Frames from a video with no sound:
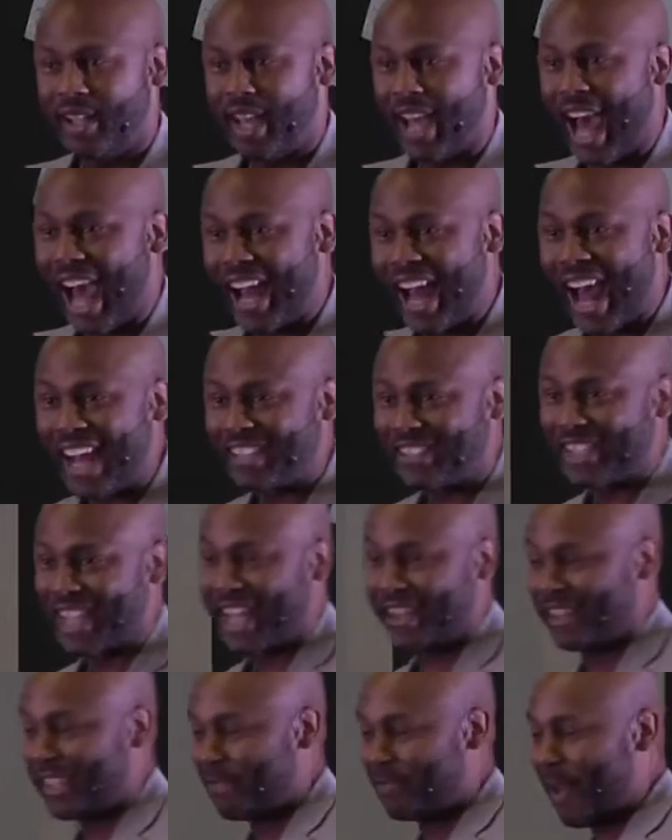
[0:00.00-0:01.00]
I, I
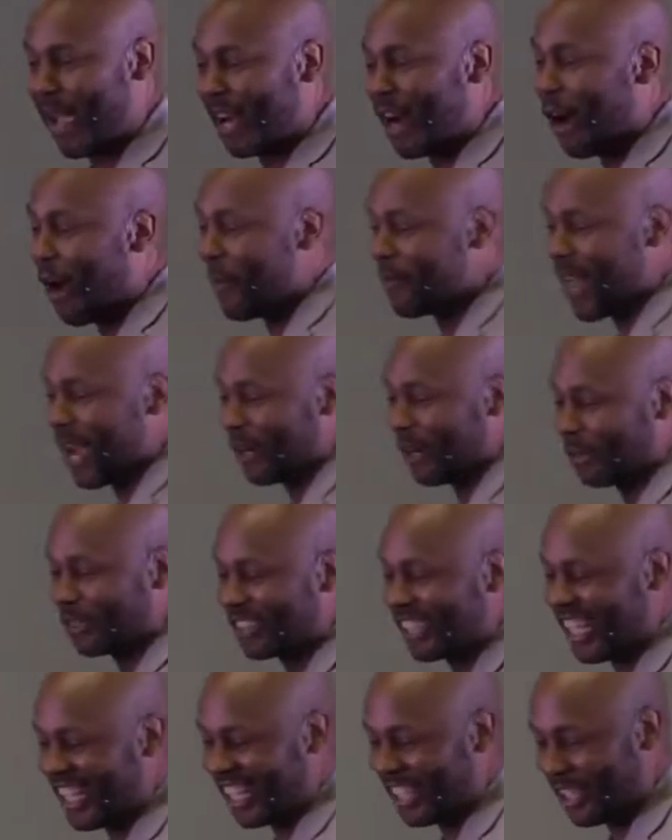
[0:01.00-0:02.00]
said this back home. I'm not going to
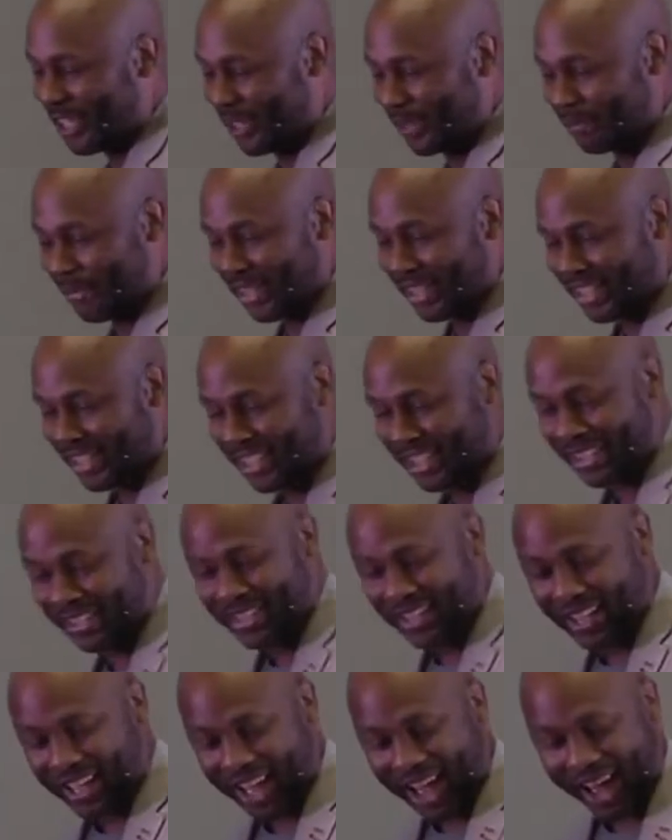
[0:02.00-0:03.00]
say it here, but uh,
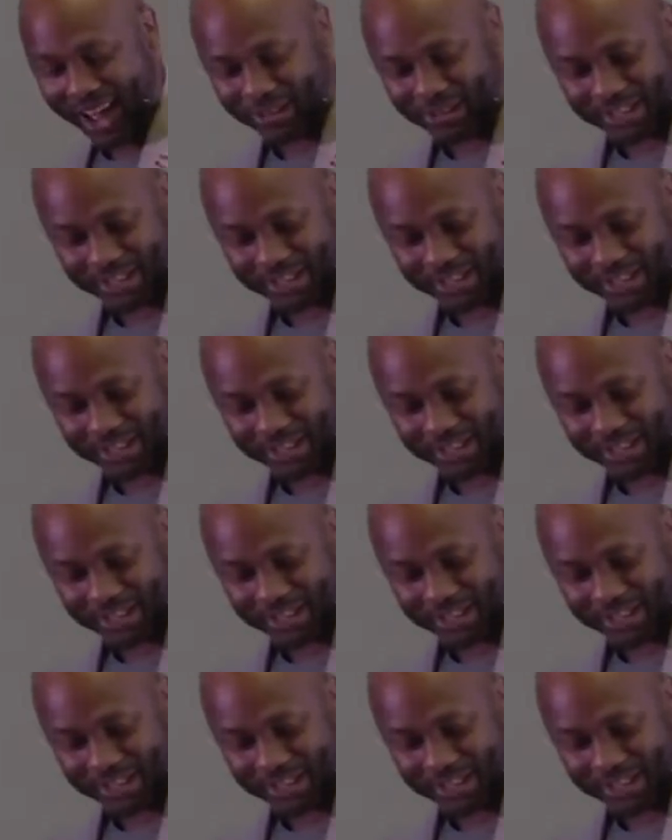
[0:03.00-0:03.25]
I'll